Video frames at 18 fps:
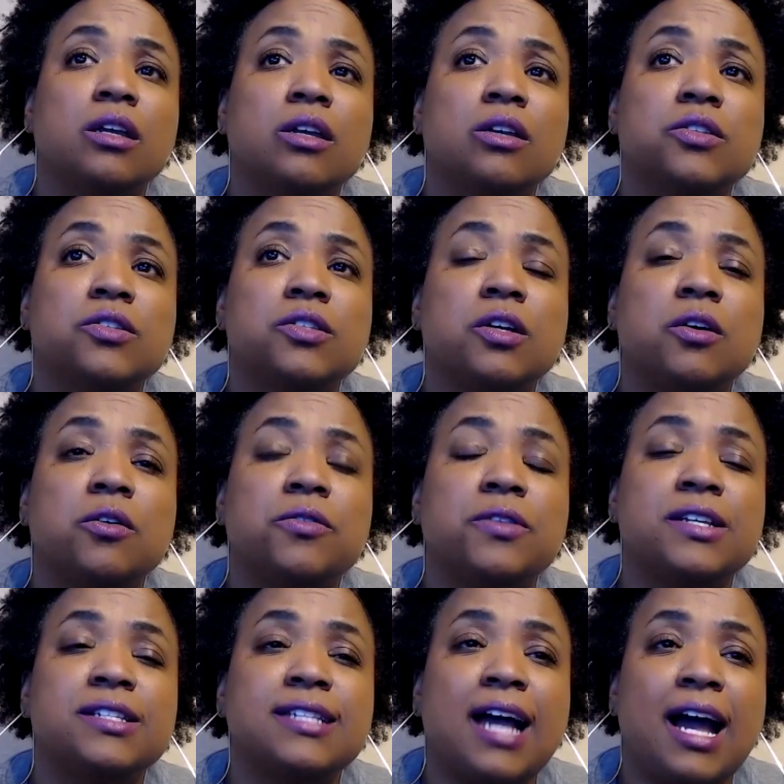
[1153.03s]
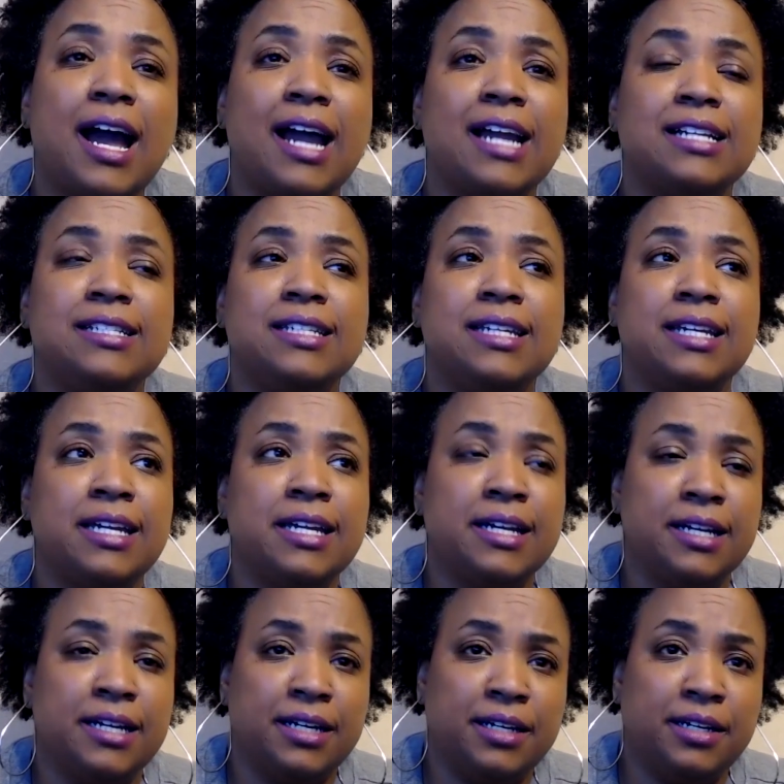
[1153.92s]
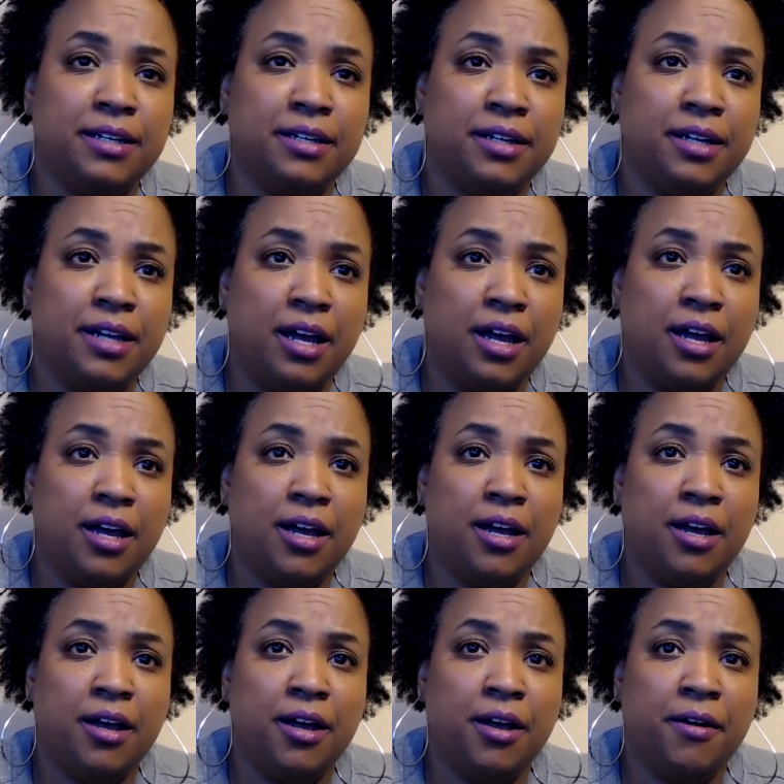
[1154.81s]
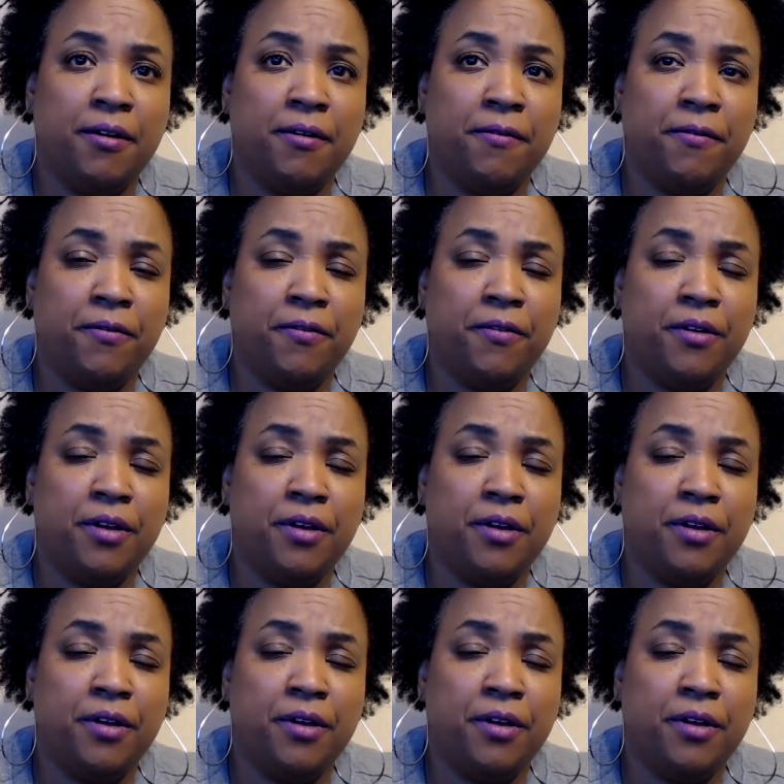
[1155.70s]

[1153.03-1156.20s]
So this idea of